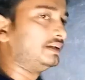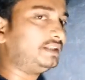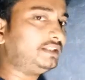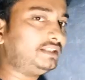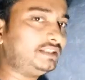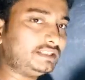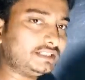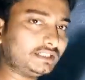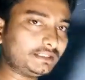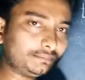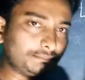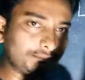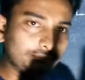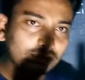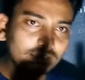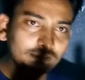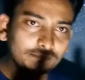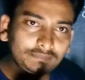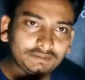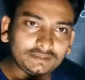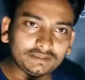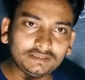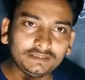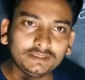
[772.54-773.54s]
Here
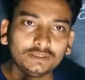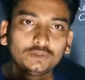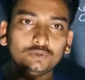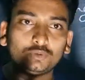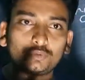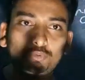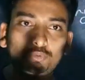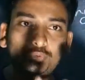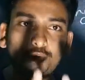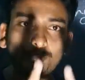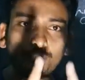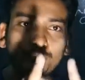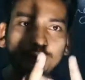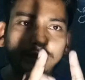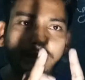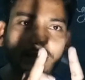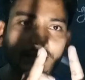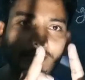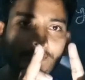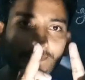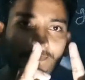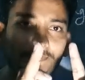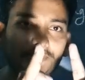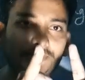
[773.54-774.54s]
may be two
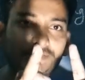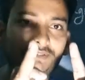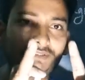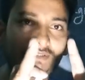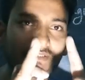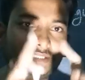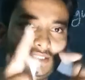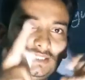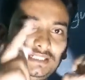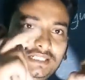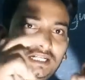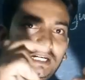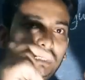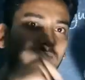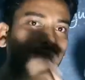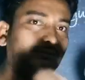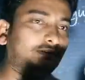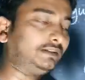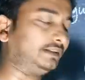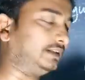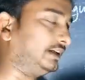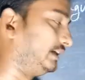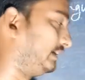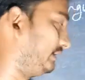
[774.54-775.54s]
type study of
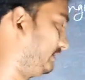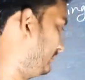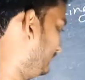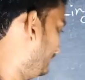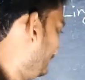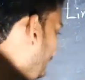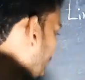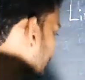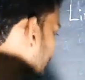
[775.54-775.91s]
a car.